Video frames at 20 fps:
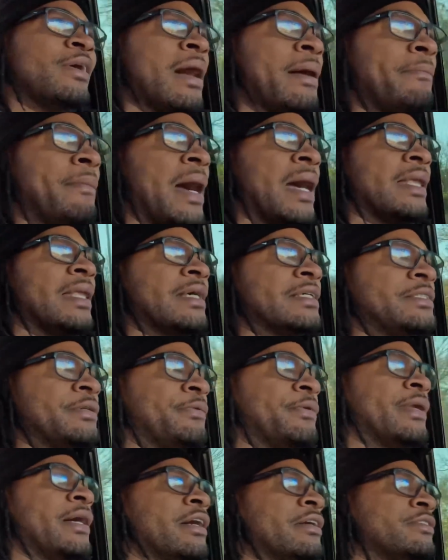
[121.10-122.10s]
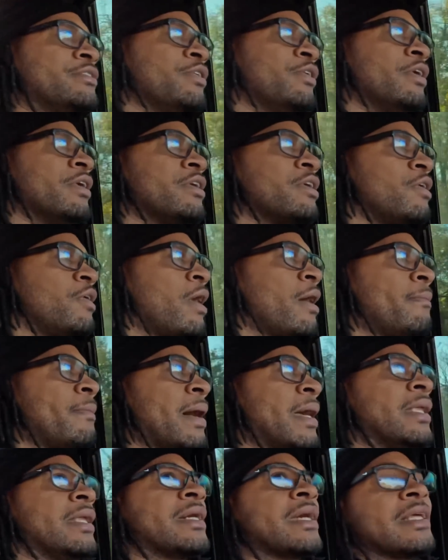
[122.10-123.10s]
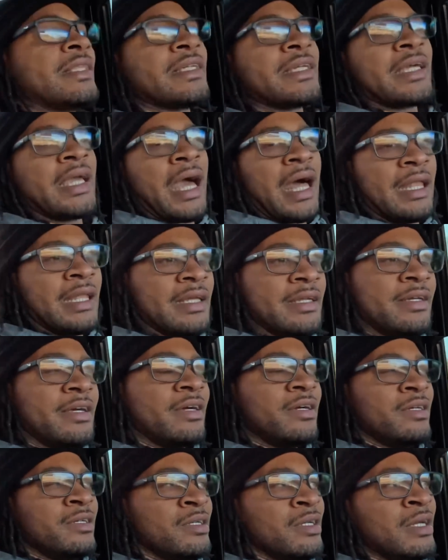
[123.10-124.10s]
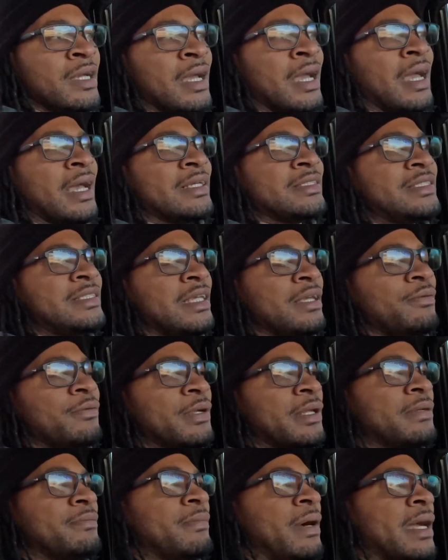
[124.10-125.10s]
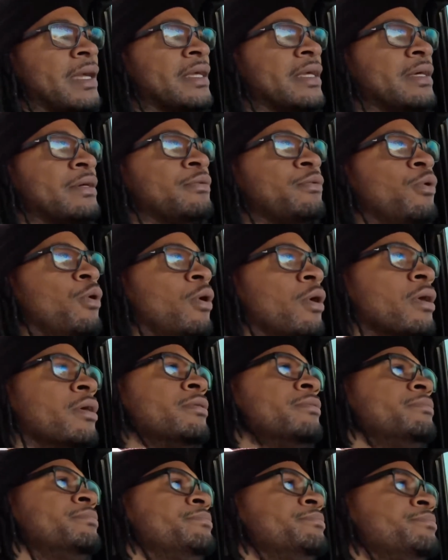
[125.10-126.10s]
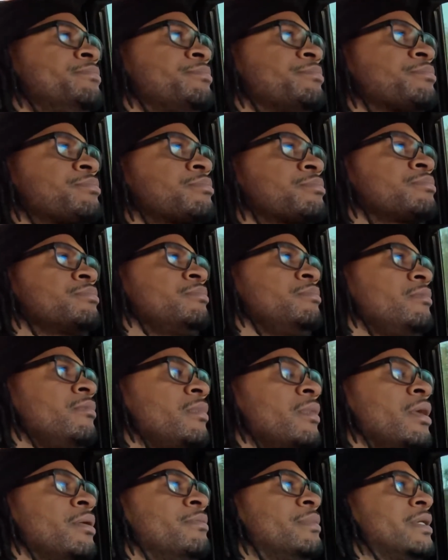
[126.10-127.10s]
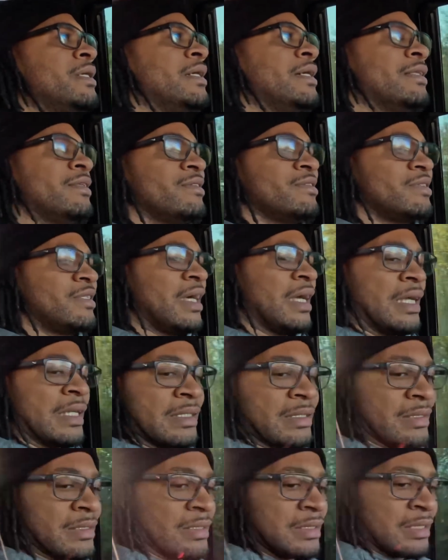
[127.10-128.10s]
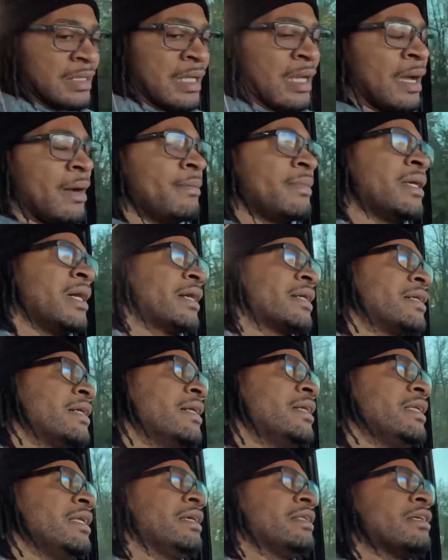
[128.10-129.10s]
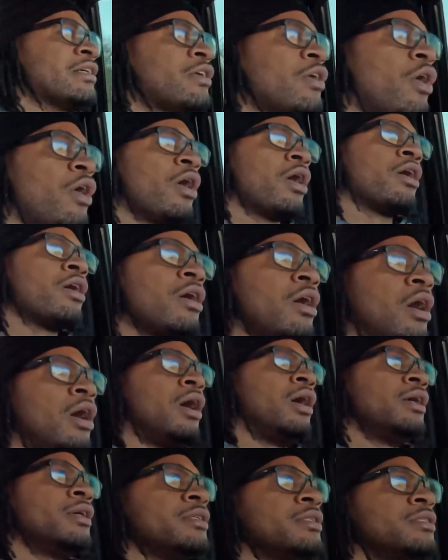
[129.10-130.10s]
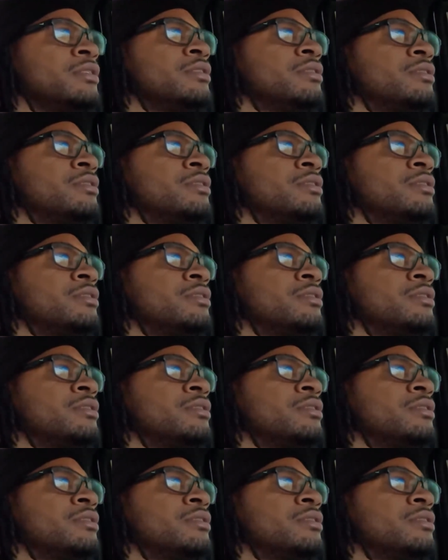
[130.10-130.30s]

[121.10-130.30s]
I might let someone else do it, or I might look at the calendar and see when it might get warm. But other than that, I mean, I could leave the car on